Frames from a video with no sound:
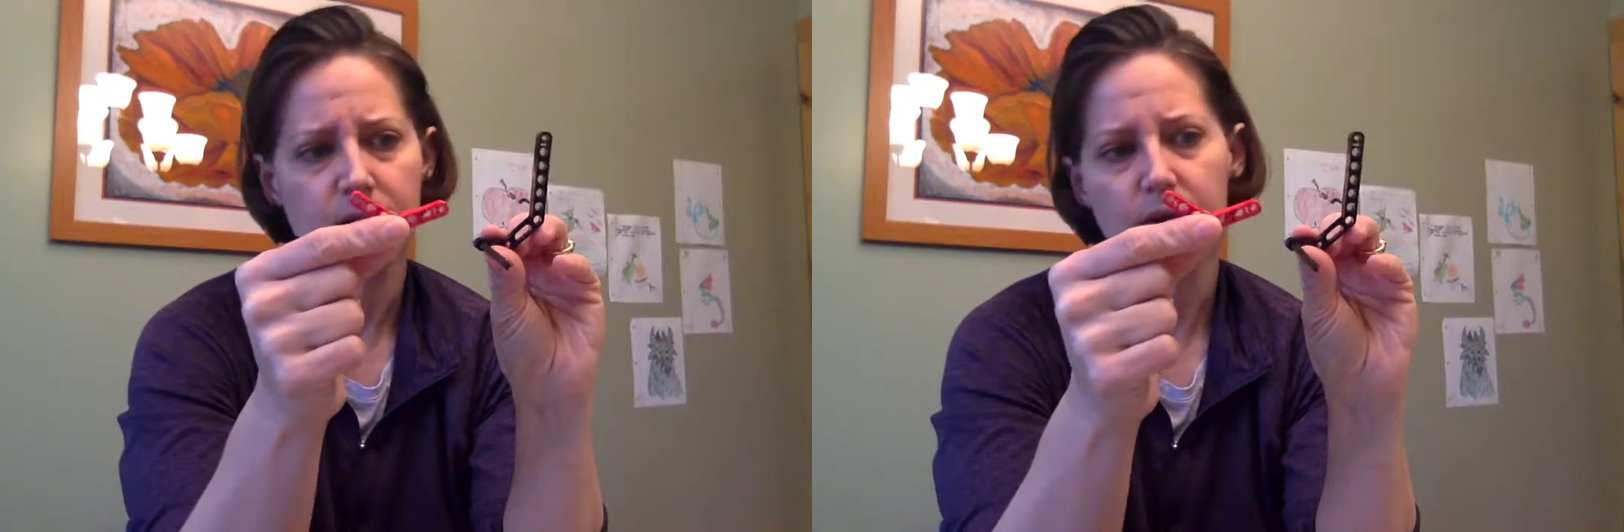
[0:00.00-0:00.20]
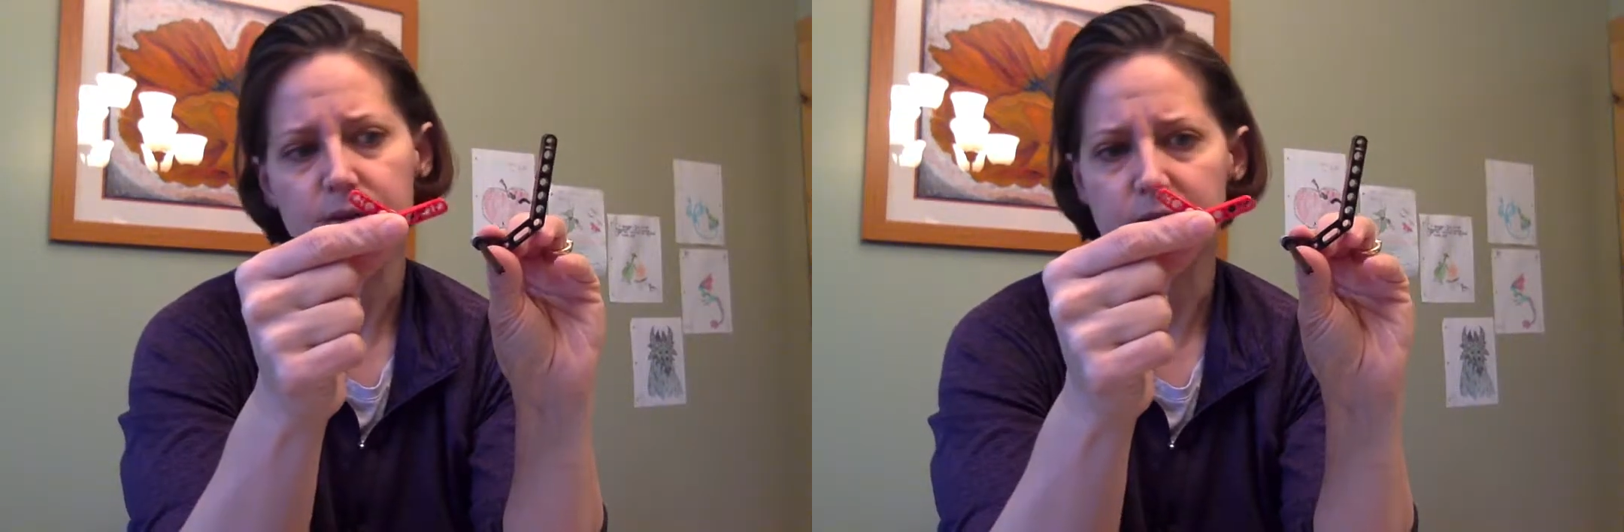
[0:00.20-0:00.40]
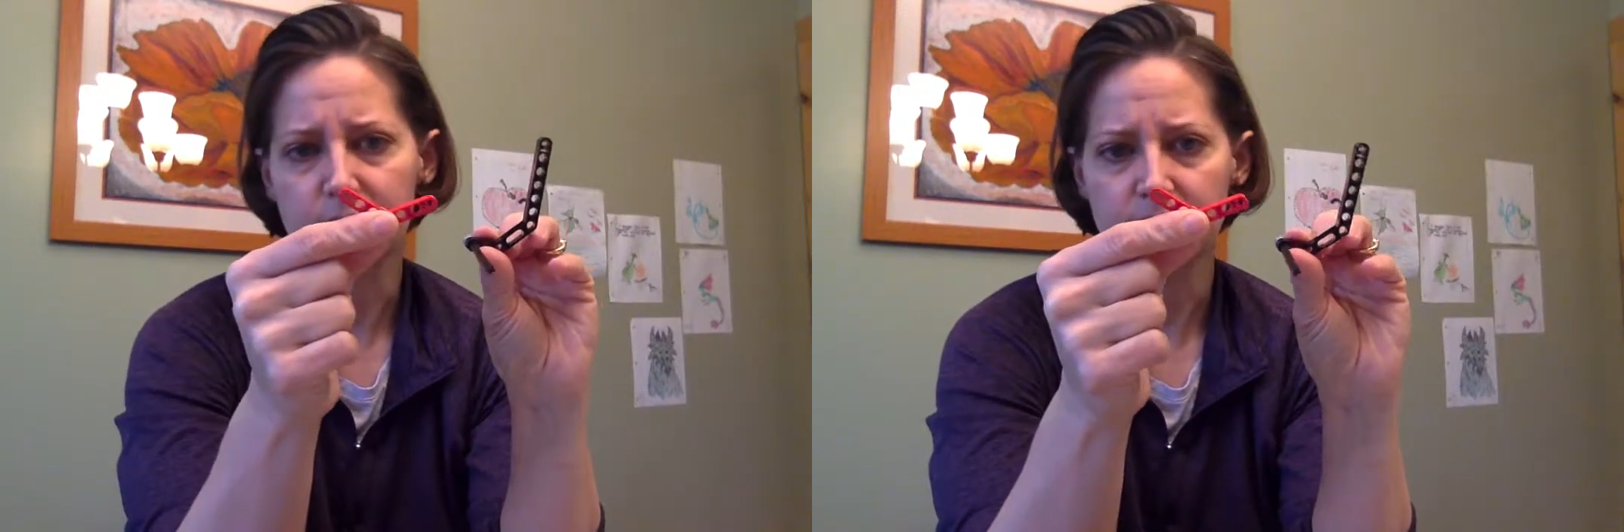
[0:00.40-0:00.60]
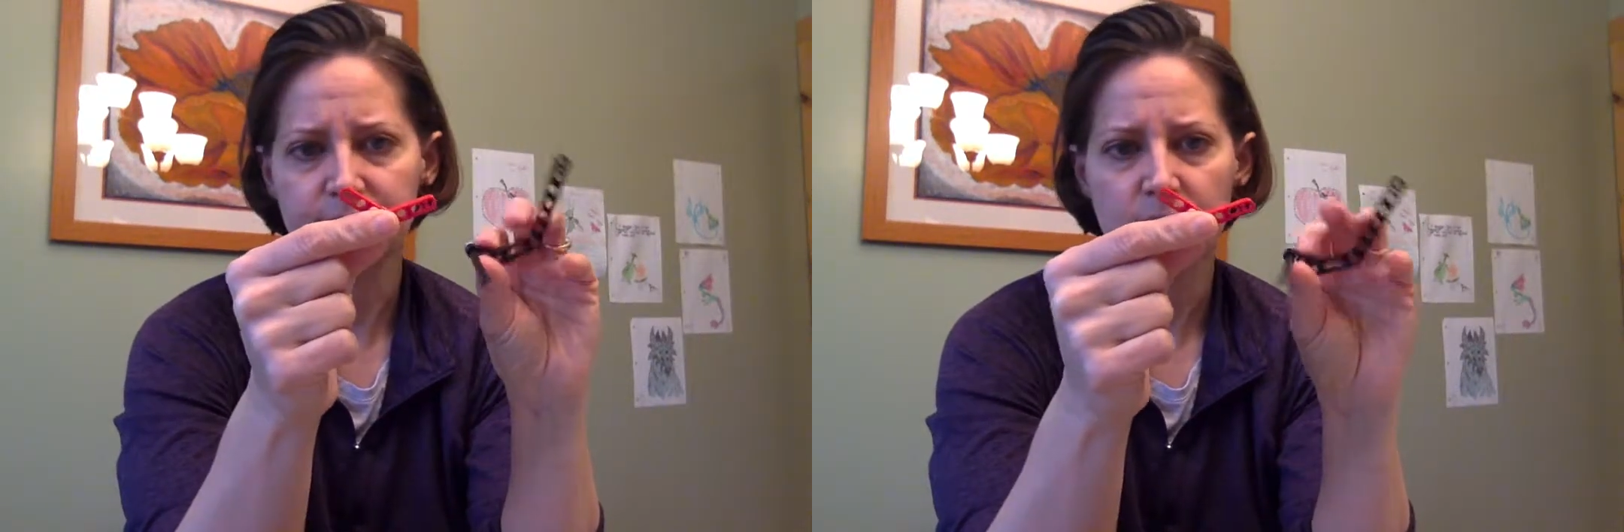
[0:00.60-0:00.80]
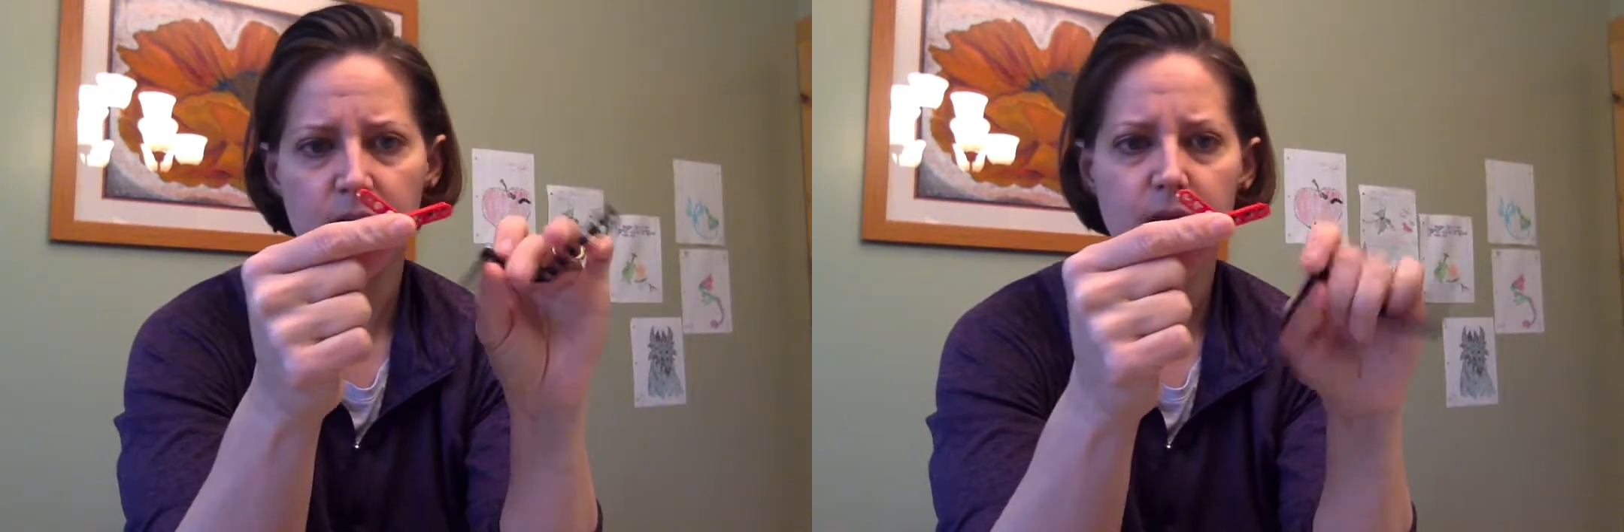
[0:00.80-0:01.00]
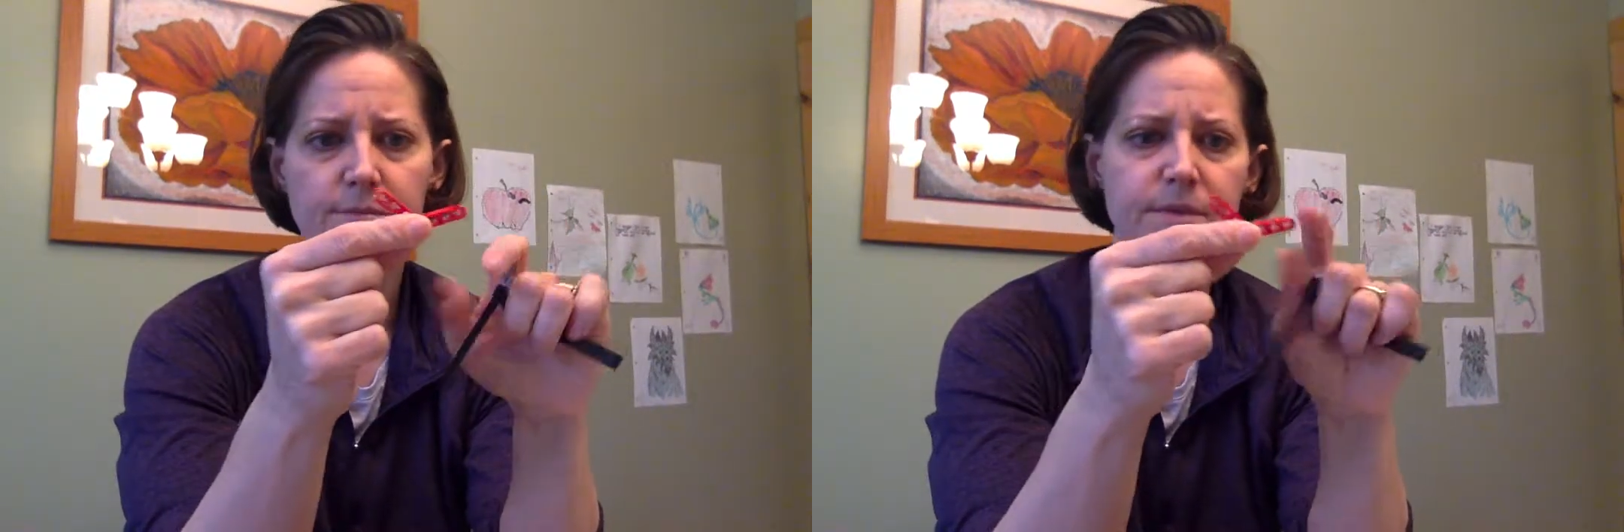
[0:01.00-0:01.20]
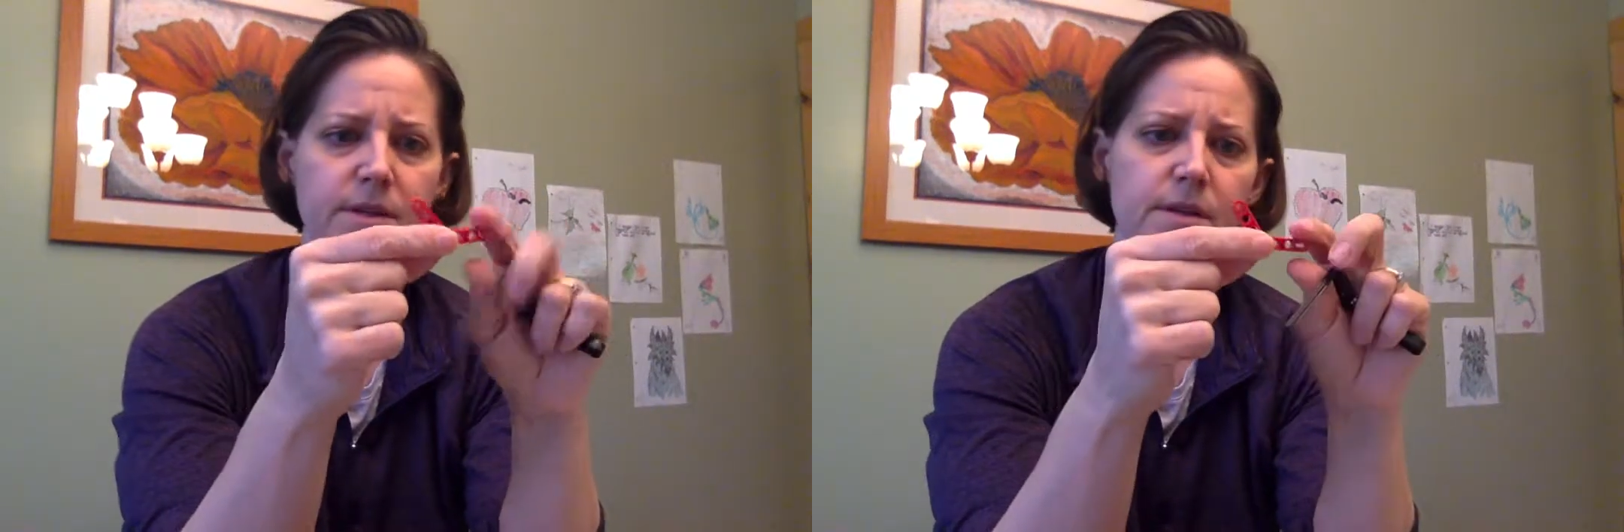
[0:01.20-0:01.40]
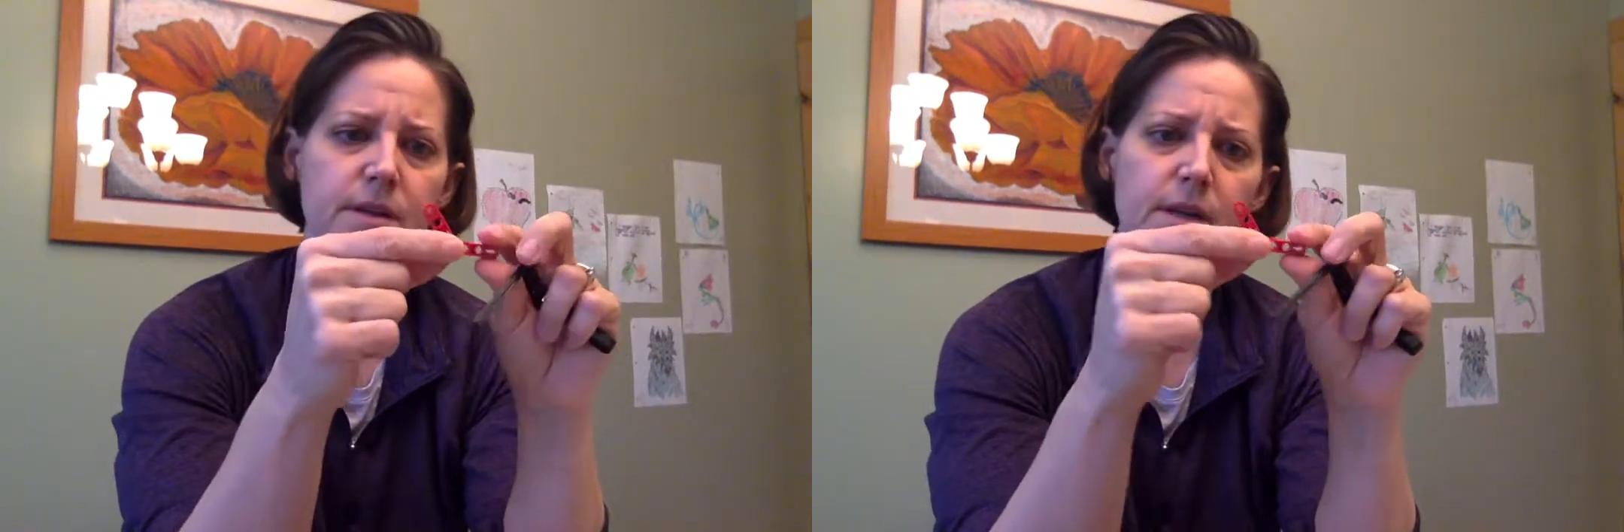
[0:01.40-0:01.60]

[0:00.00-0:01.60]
called lift arms.